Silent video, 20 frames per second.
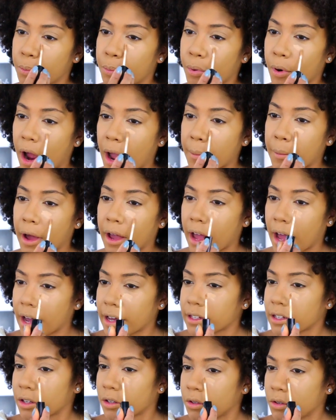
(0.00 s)
prime my
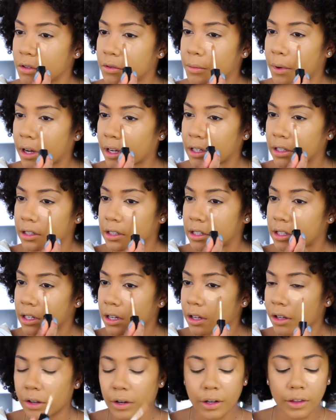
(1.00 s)
eyes, I use my
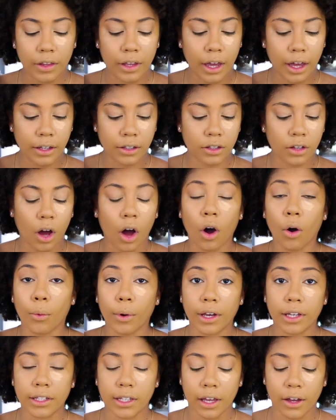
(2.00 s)
concealer, and that's
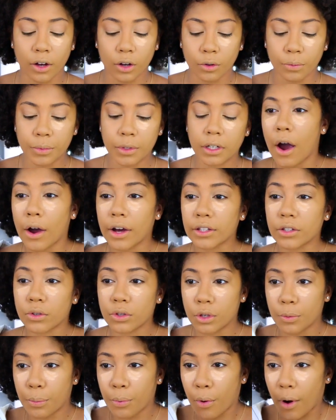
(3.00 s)
always helped. All right, so
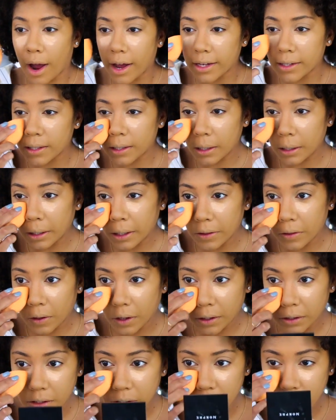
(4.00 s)
surprisingly, the
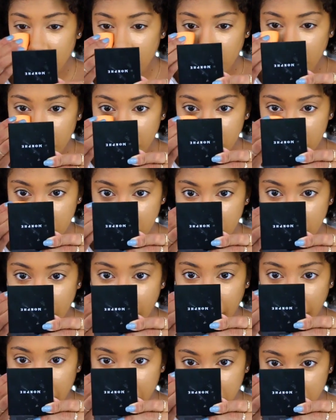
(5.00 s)
concealer is
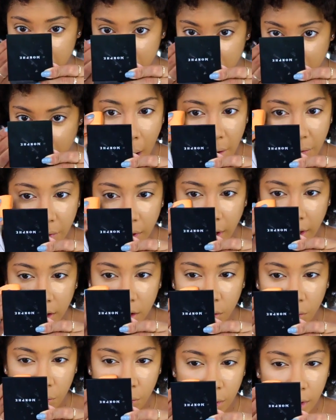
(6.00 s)
nice. I feel like
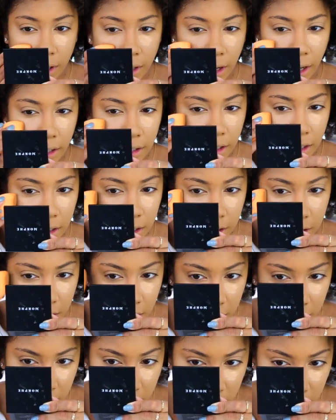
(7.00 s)
it's a really nice
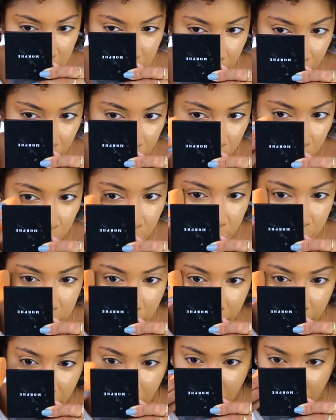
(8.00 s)
consistency. I will
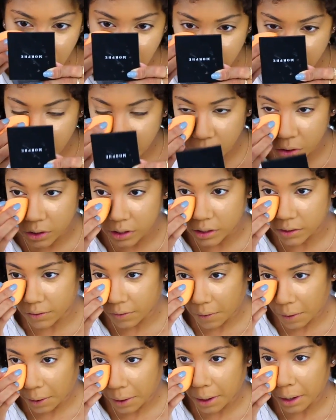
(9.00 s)
say the coverage is
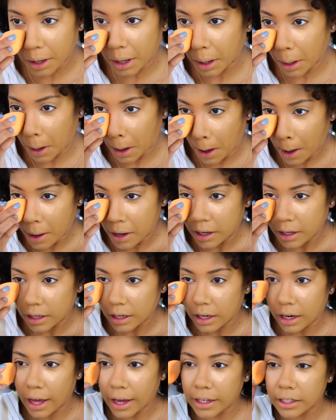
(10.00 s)
very
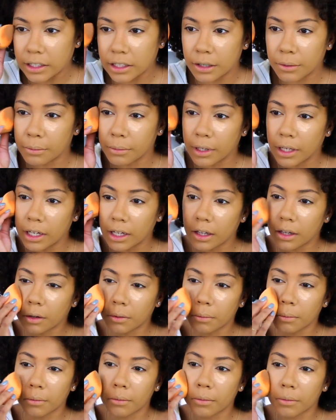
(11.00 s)
light to
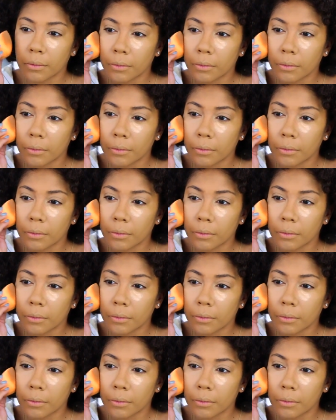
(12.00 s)
medium.